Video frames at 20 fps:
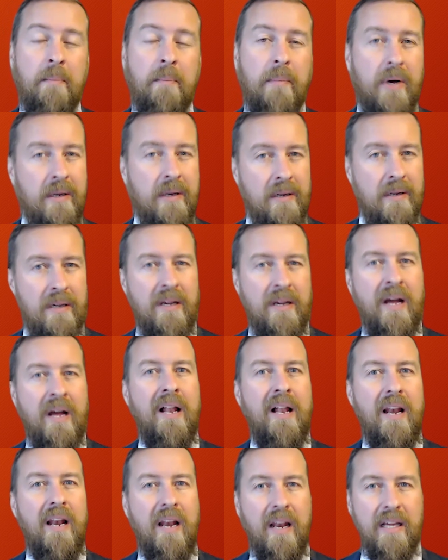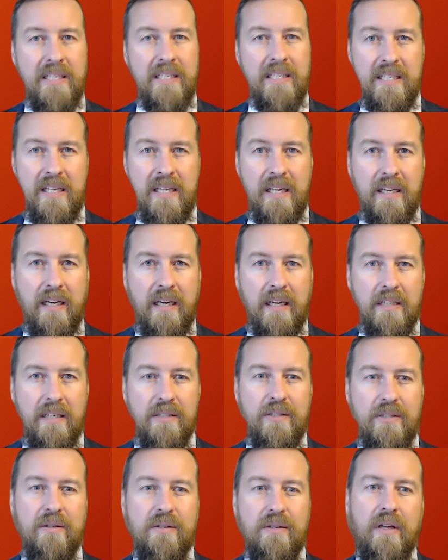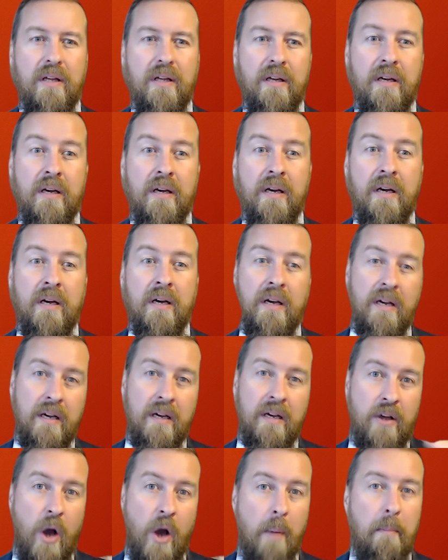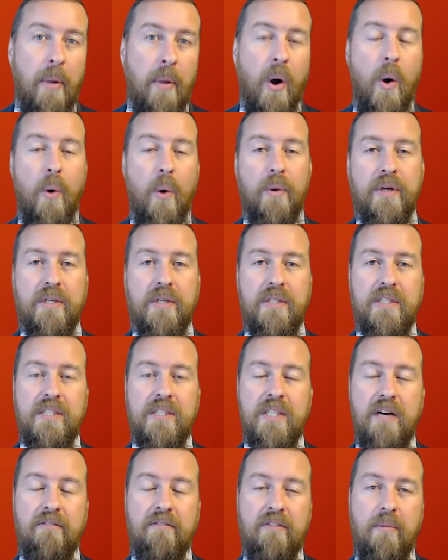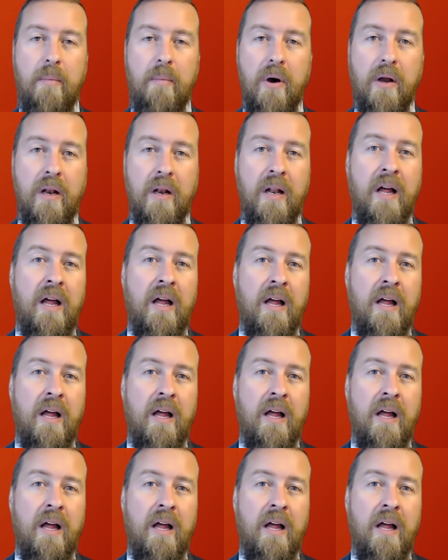But let's dig into the components of the model.